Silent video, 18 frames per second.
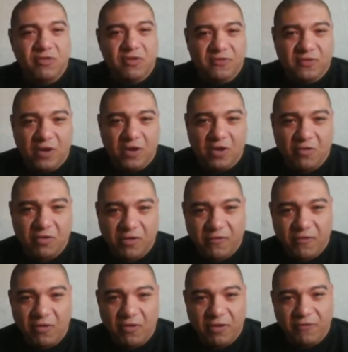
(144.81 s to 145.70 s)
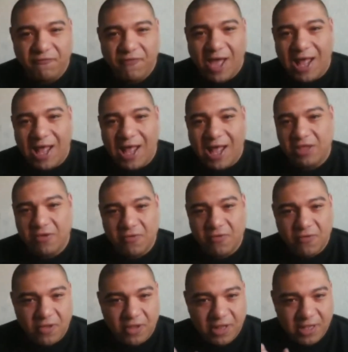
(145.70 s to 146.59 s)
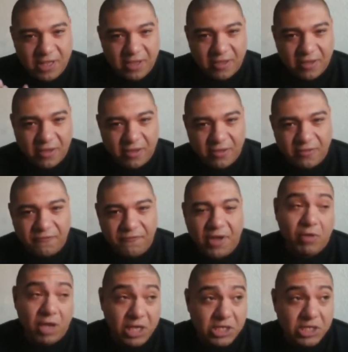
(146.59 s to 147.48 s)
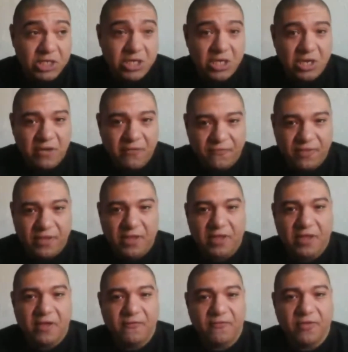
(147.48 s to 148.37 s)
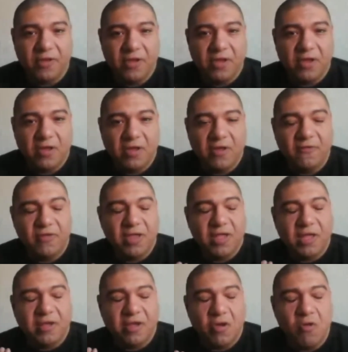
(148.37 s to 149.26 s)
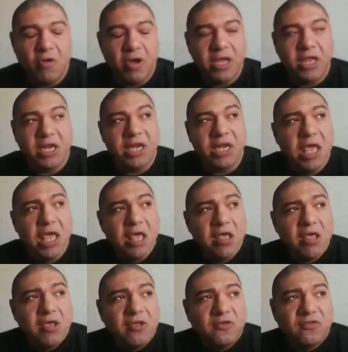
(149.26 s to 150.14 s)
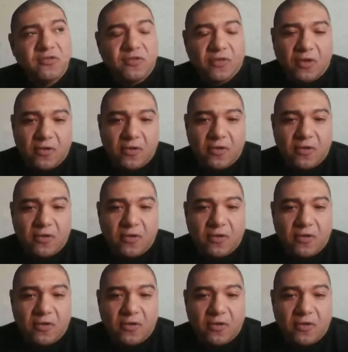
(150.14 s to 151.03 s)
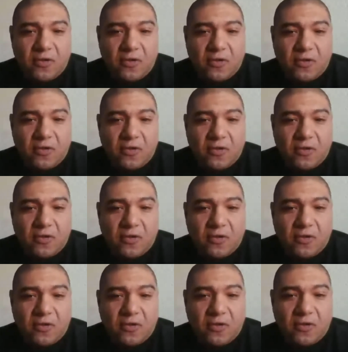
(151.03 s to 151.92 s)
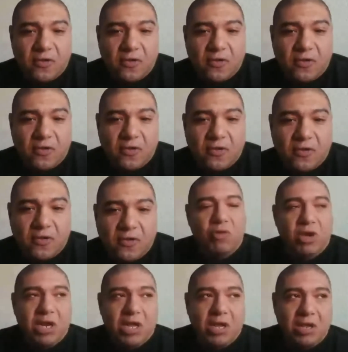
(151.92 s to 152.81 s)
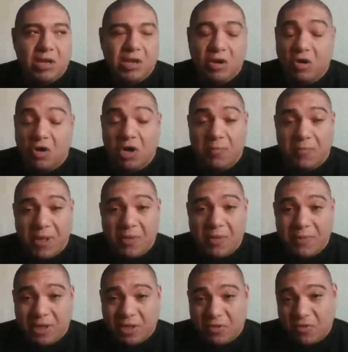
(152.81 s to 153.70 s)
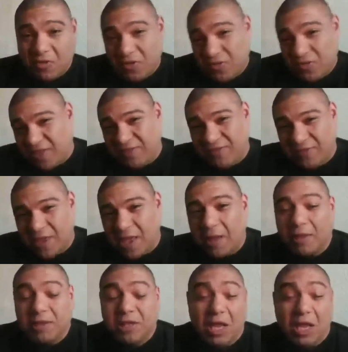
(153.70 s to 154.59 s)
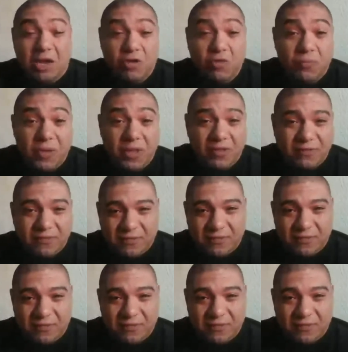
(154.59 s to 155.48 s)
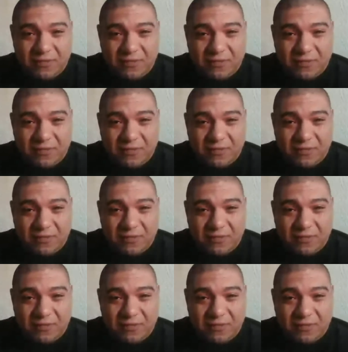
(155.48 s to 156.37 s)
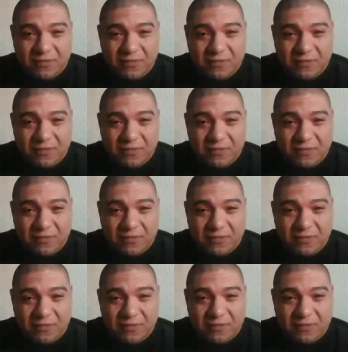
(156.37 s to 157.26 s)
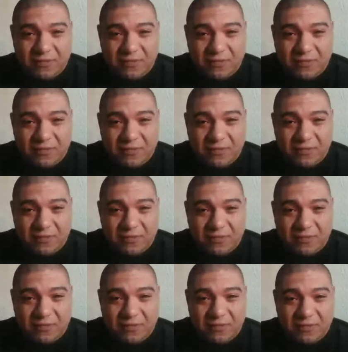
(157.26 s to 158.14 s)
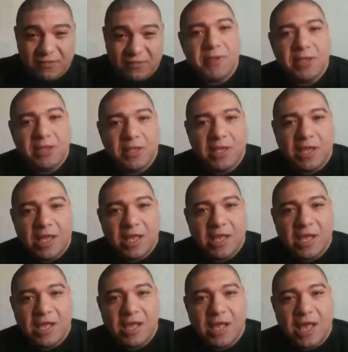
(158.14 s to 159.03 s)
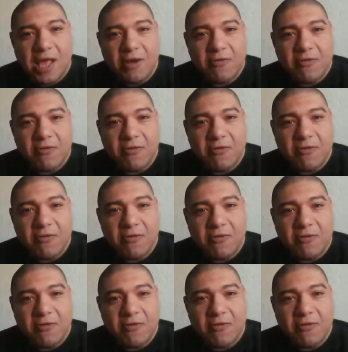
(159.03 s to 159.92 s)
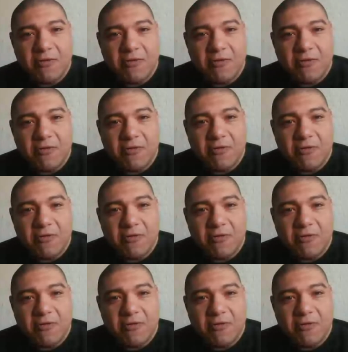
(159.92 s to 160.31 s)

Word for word: interested on the on the value on the on the valuation of the of the of the coin. So um, when I when I learned about Bitcoin, thanks uh, Nubits, thanks to you, uh, I was like, well, this, might be uh, a great thing.